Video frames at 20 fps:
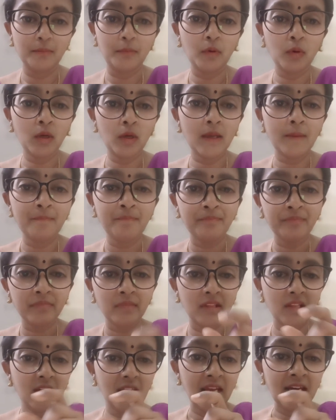Okay,
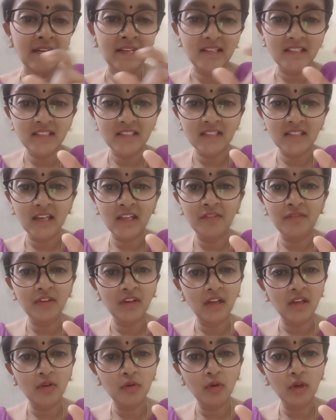the NT scan we
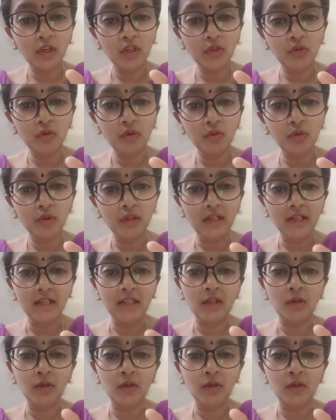are going to do that.